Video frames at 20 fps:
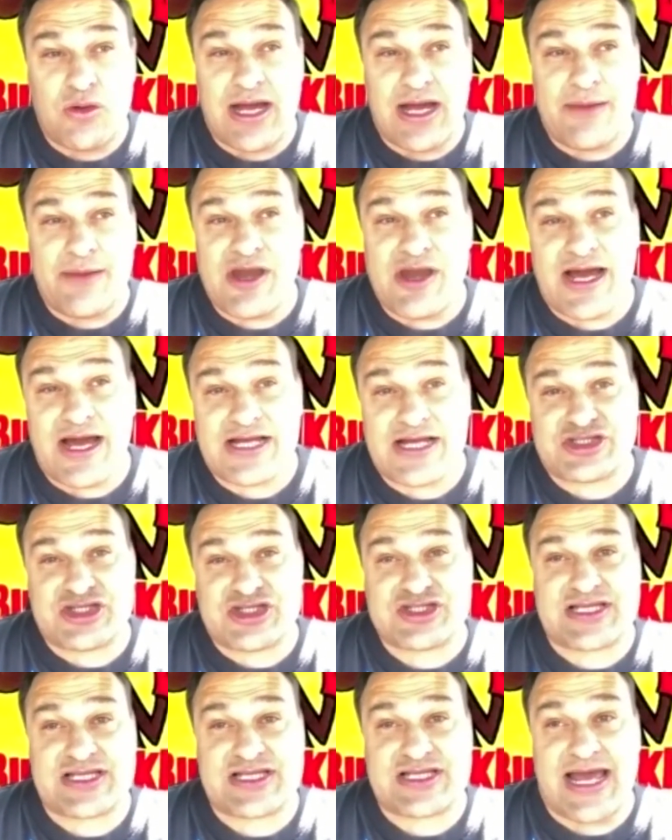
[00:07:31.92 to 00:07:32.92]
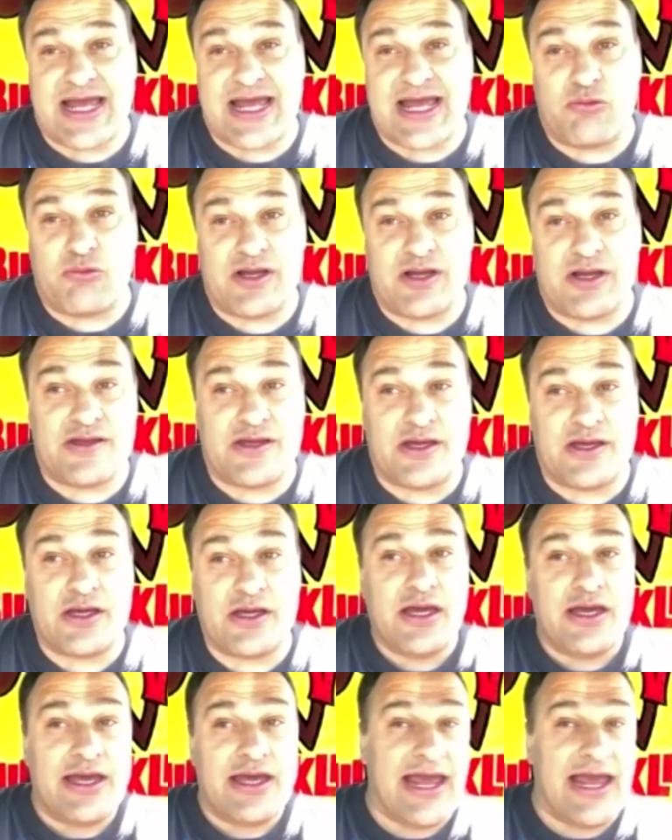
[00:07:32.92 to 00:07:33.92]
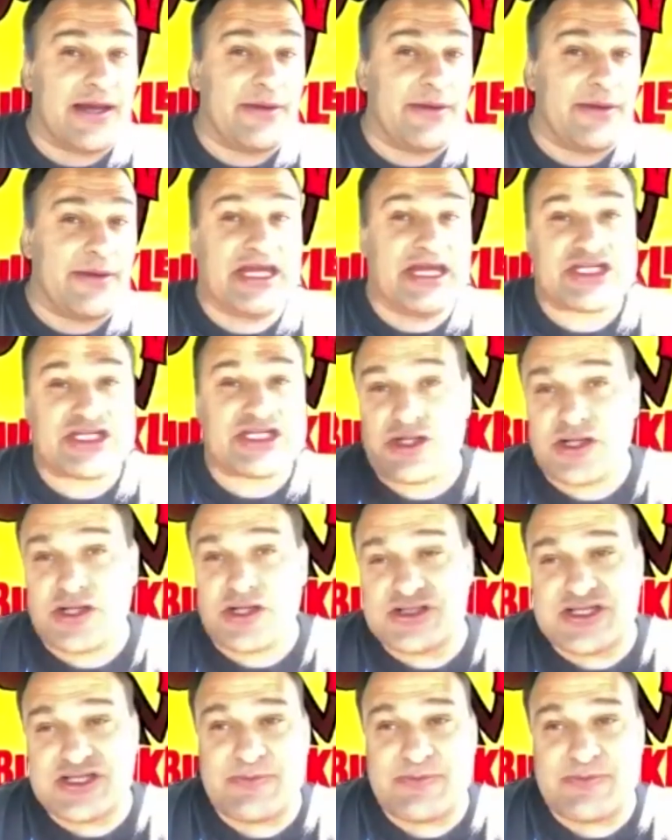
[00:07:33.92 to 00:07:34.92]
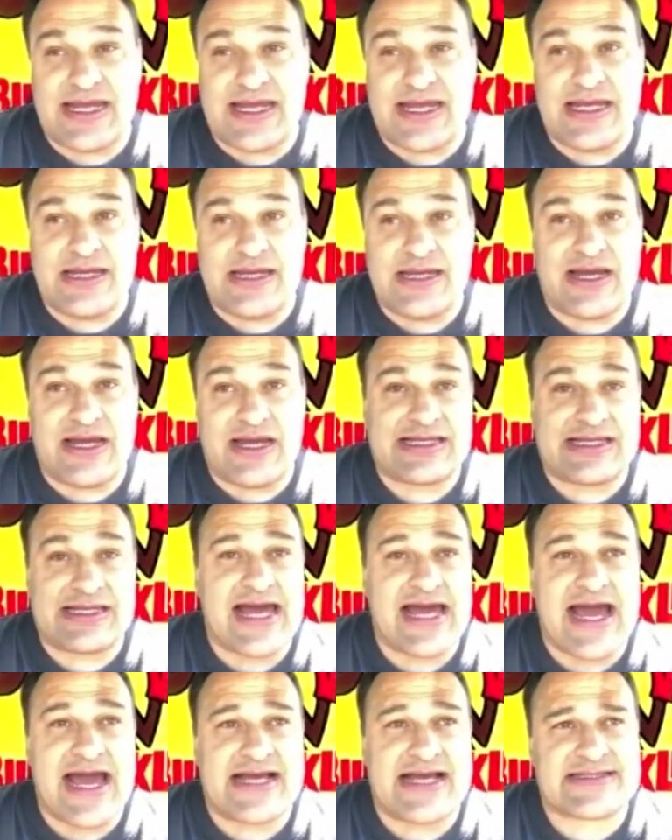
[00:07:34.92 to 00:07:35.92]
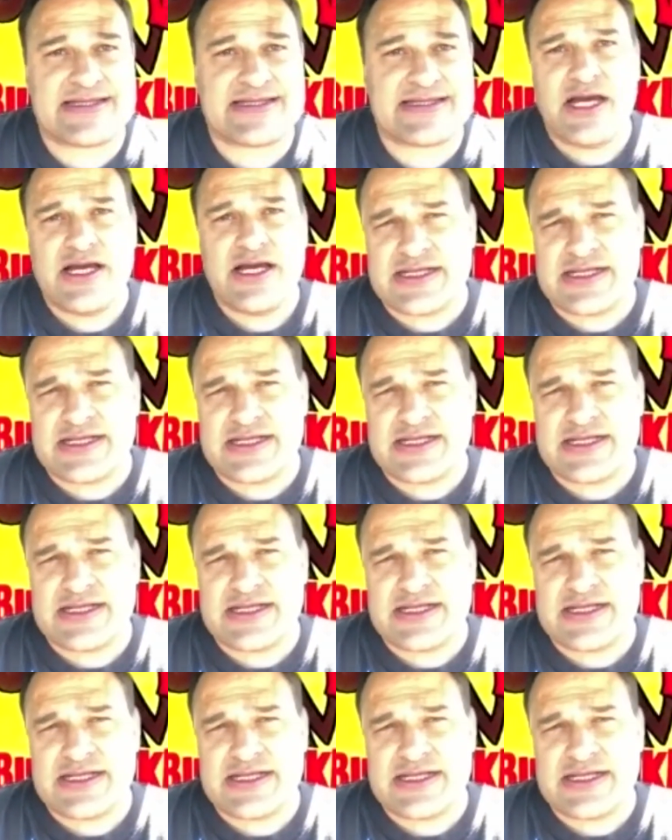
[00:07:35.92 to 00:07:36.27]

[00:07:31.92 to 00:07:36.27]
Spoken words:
I'm not just like one of the animation nerds in my class,